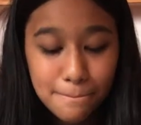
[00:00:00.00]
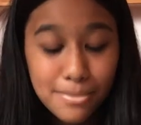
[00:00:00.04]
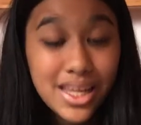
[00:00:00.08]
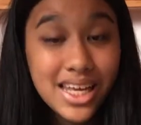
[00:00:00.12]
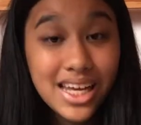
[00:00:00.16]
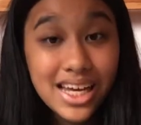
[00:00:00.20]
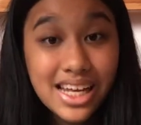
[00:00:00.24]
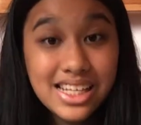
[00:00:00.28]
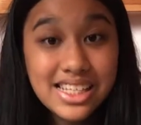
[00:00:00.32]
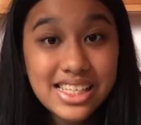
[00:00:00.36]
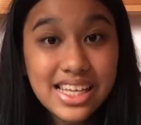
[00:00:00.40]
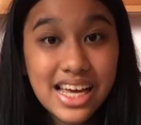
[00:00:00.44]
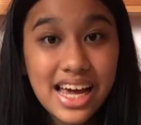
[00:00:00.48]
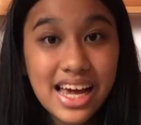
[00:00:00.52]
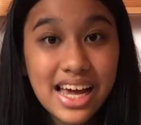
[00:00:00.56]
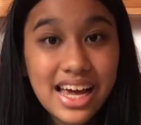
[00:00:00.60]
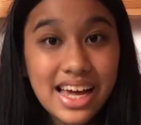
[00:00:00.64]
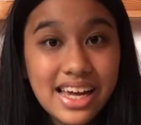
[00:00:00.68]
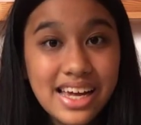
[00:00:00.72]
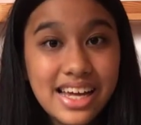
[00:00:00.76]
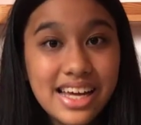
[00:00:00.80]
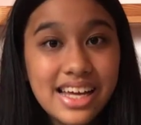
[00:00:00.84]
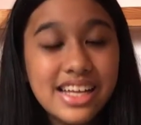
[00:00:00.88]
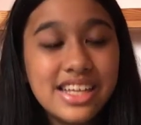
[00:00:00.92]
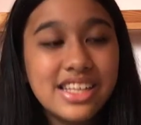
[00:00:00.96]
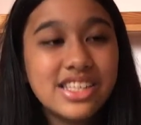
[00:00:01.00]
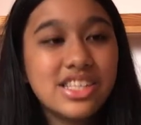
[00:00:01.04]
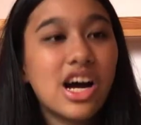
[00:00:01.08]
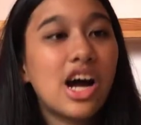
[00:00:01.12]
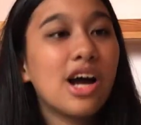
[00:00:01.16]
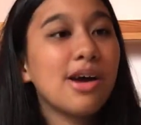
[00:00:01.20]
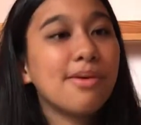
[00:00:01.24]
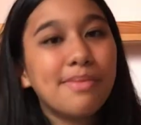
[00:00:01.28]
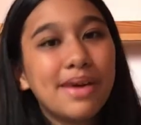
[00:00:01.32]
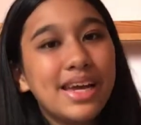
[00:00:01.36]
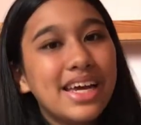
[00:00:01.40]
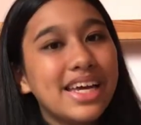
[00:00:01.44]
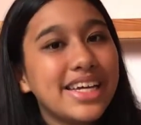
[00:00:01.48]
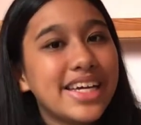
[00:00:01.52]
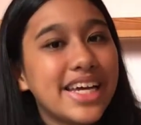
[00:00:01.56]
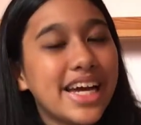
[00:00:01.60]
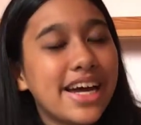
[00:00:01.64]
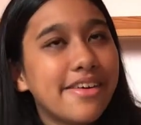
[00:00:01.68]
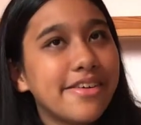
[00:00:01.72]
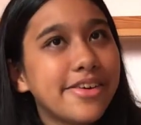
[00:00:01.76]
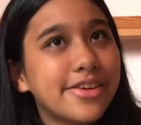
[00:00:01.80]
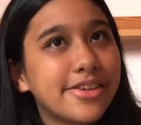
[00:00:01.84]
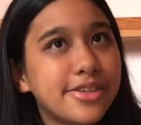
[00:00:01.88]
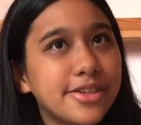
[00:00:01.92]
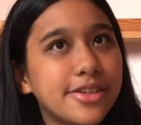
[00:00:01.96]
Kitty is our main
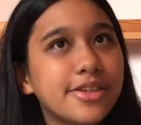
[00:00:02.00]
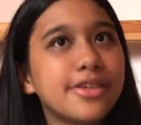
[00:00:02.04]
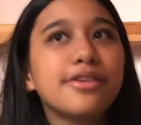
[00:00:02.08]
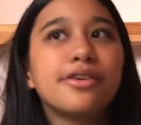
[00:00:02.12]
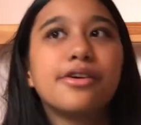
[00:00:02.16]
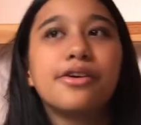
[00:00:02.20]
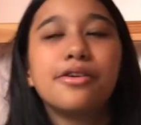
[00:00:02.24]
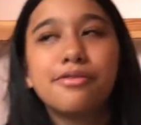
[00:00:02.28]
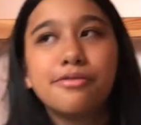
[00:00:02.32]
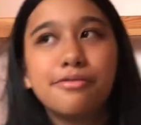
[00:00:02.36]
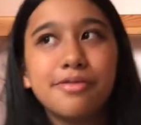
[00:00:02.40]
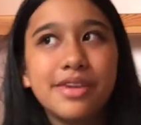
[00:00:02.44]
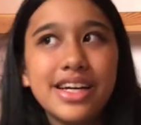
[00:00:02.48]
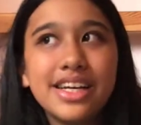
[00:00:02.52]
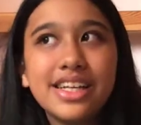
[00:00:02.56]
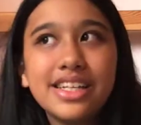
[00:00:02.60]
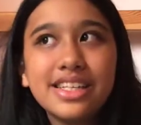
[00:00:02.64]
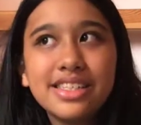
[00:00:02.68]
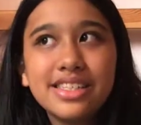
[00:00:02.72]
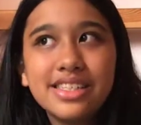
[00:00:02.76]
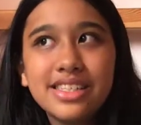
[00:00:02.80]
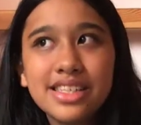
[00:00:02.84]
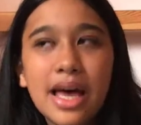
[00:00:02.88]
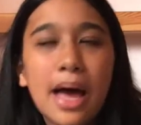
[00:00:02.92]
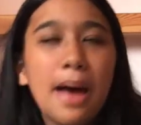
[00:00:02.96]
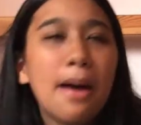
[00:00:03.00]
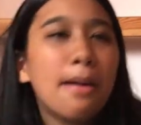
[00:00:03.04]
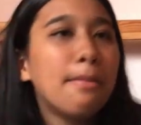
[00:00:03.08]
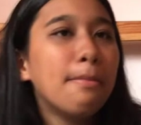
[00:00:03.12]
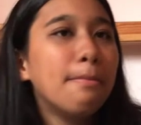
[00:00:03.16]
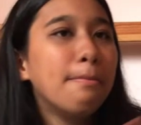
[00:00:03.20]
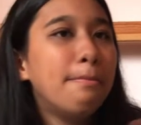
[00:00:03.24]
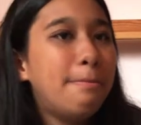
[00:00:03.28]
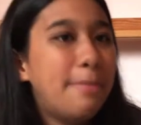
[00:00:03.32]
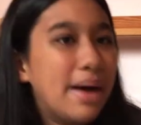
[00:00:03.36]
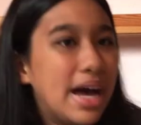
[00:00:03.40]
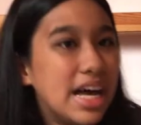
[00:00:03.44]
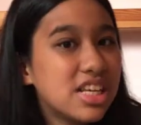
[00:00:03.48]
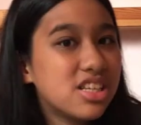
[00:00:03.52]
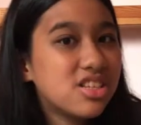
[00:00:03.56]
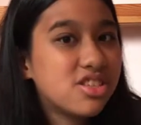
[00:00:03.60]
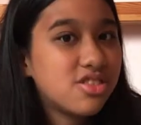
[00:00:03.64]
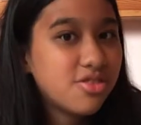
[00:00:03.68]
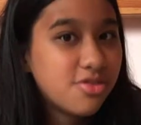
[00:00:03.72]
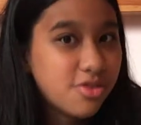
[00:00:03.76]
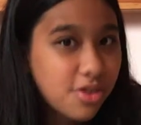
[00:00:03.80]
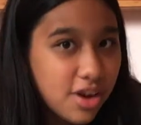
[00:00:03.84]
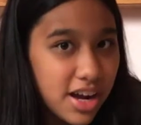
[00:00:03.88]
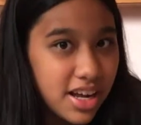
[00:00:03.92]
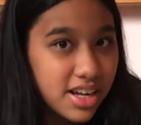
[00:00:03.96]
character, Rin's
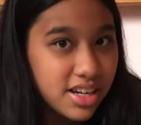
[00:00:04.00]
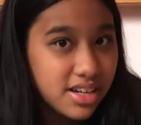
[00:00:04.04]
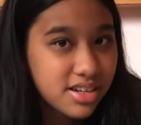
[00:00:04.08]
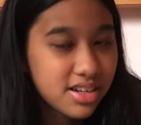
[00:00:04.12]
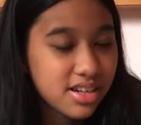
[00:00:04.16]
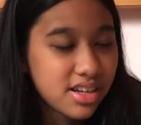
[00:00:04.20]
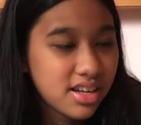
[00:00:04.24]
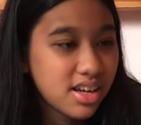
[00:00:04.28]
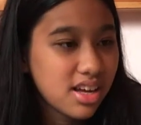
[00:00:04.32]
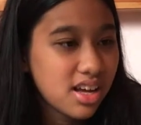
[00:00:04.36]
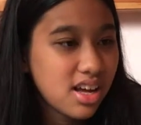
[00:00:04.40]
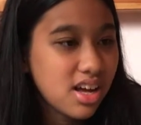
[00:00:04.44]
best friend.